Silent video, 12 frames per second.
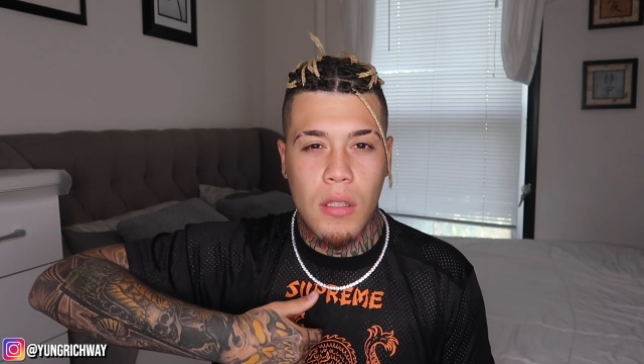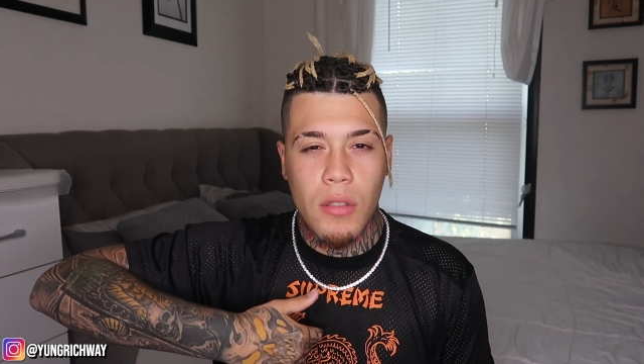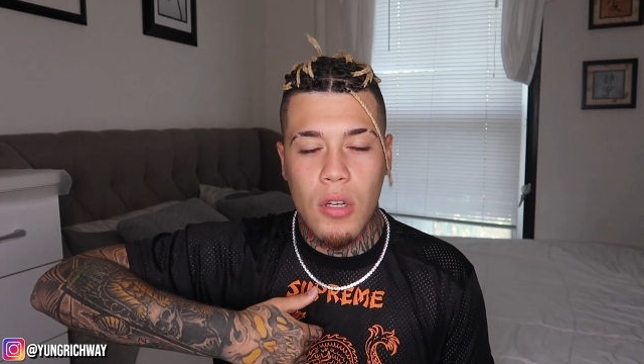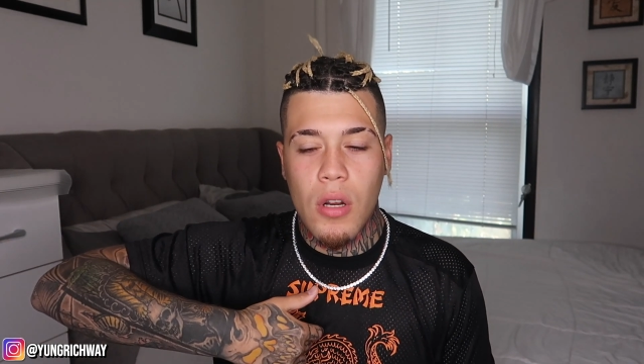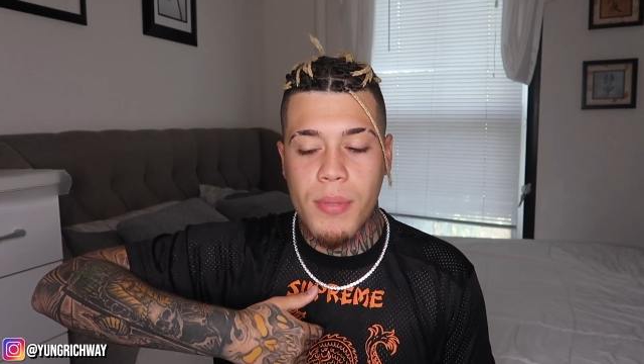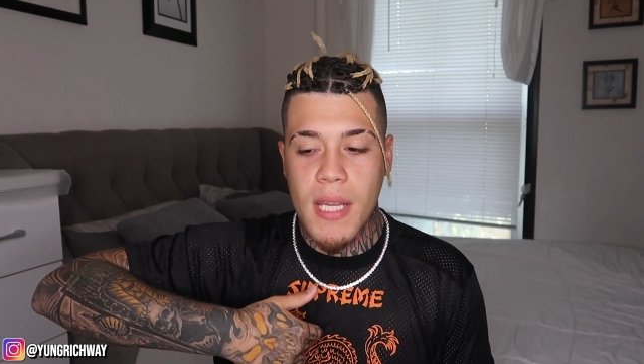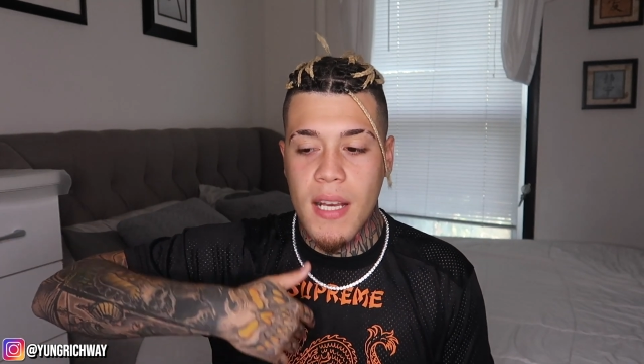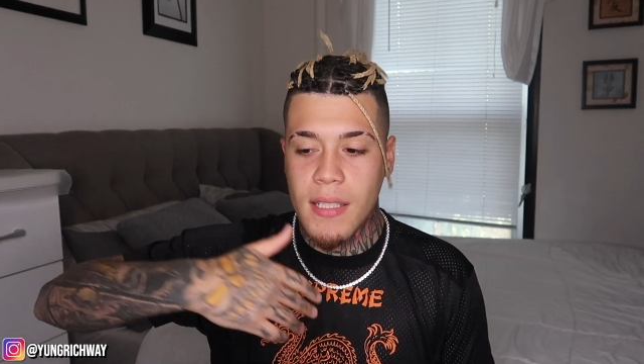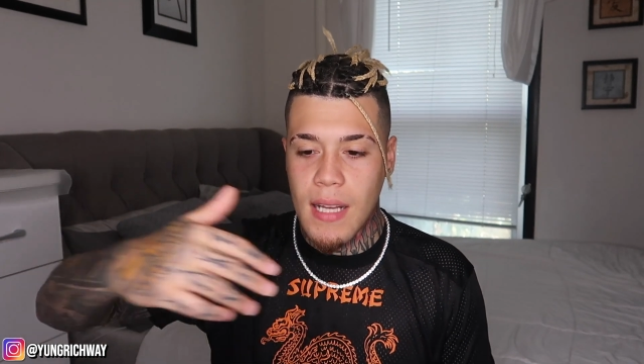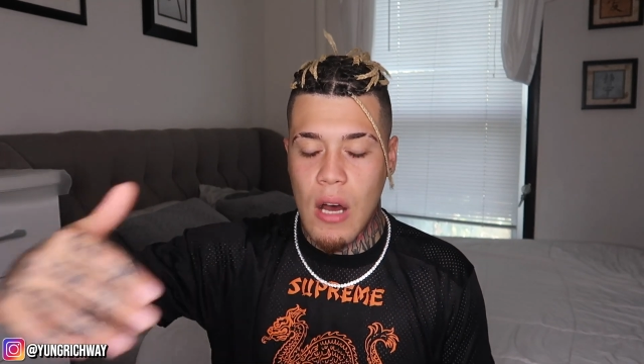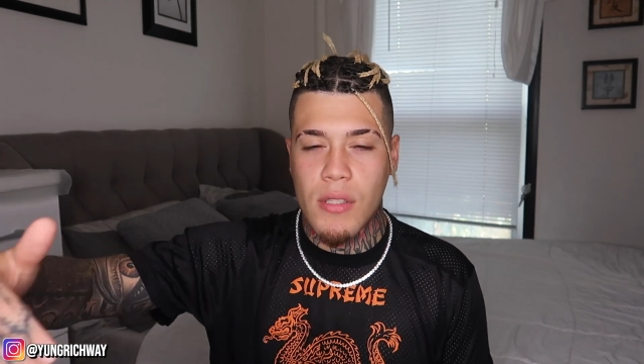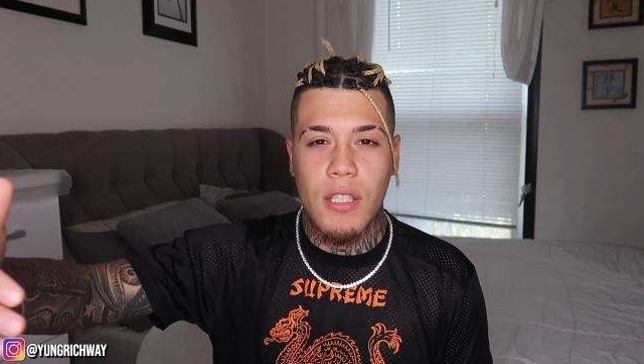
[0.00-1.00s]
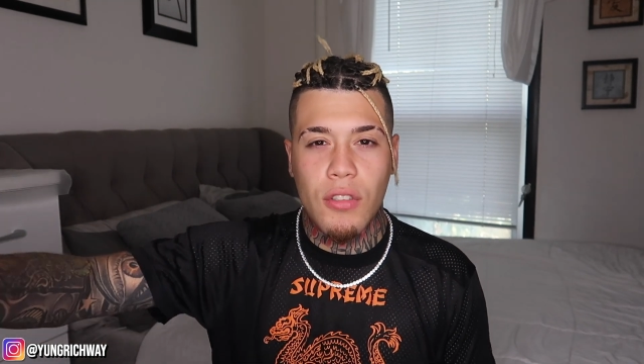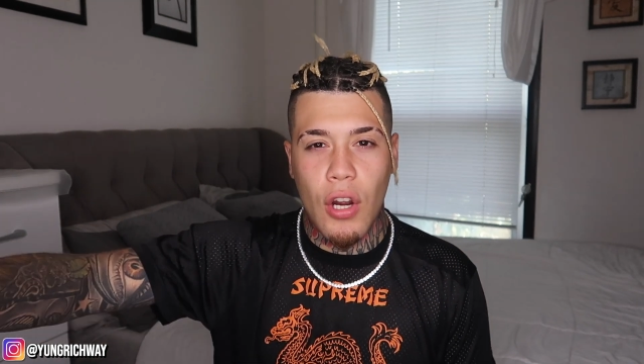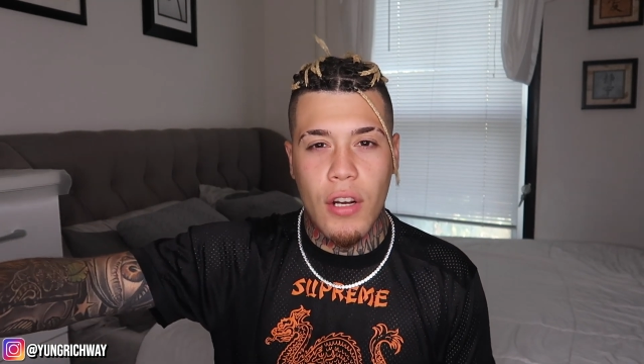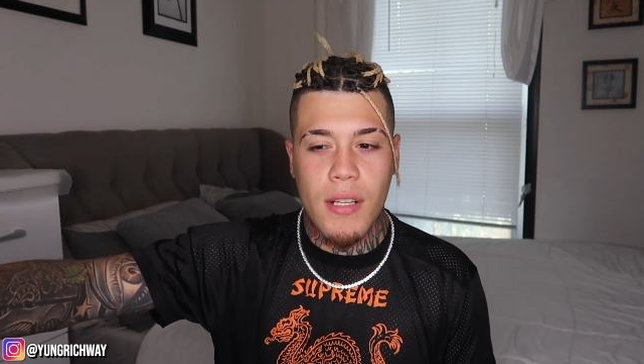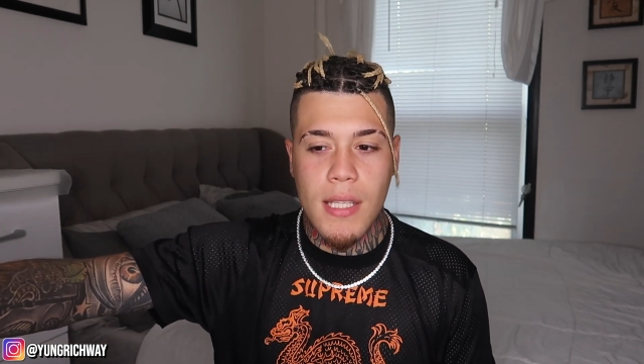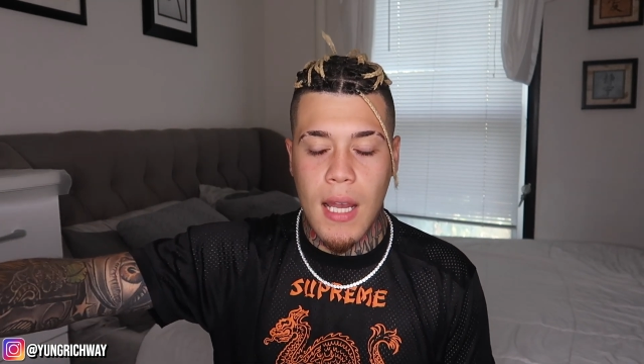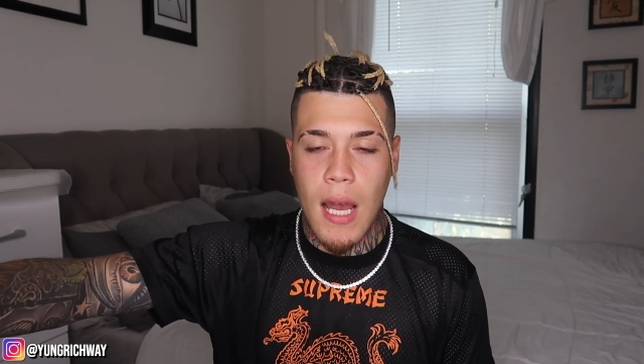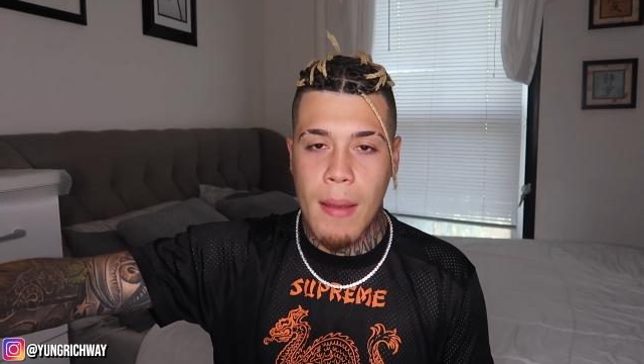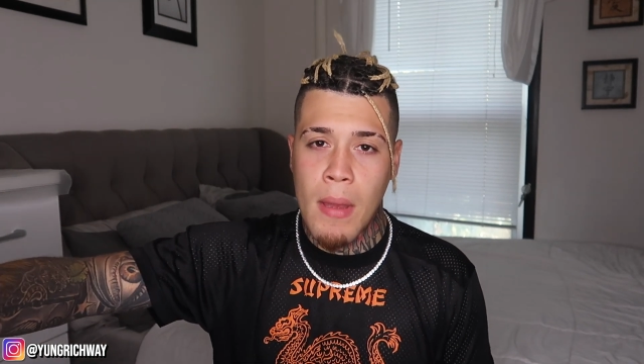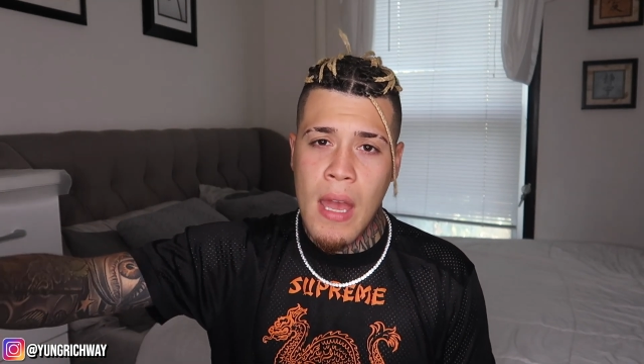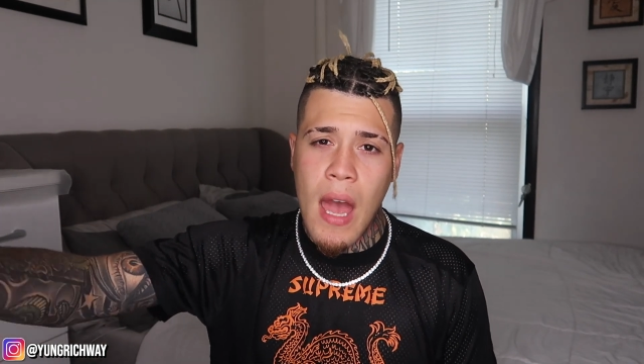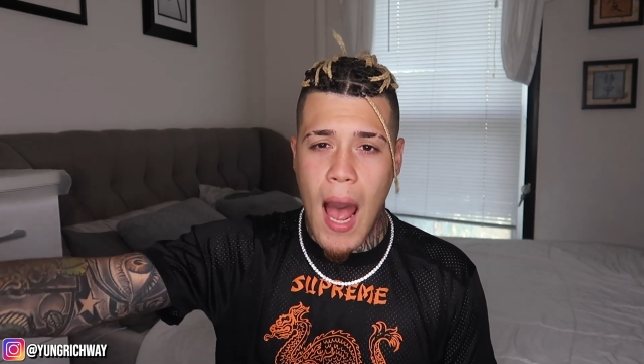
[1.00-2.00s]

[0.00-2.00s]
you know what I'm saying, because I was in a darker time.